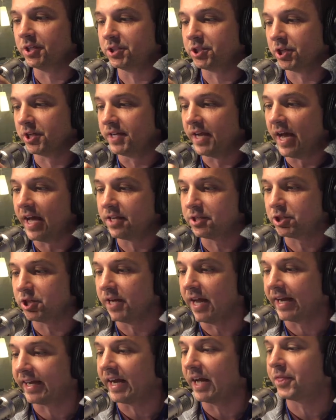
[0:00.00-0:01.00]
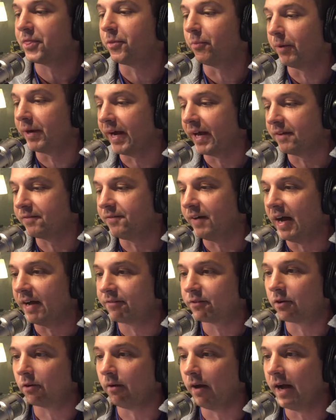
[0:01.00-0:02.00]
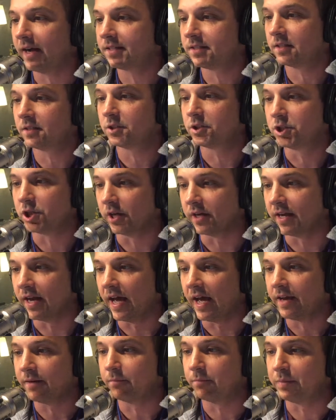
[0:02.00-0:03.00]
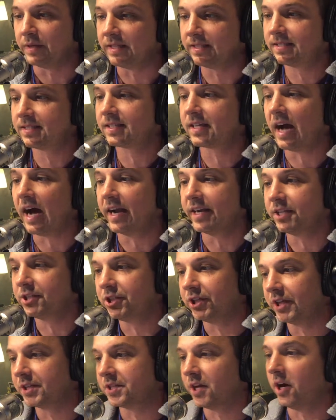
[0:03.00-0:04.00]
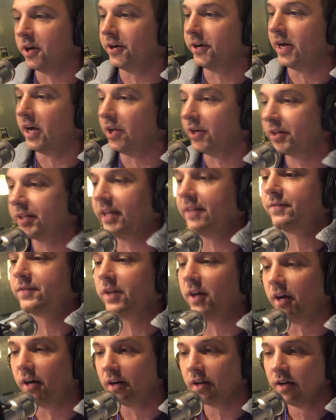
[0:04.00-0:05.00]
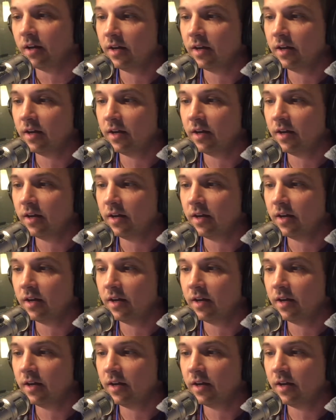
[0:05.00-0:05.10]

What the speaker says: Jeanette. Jeanette got 3 out of 5 correct. Jeanette beats Scotty. She gets a $100 gift card.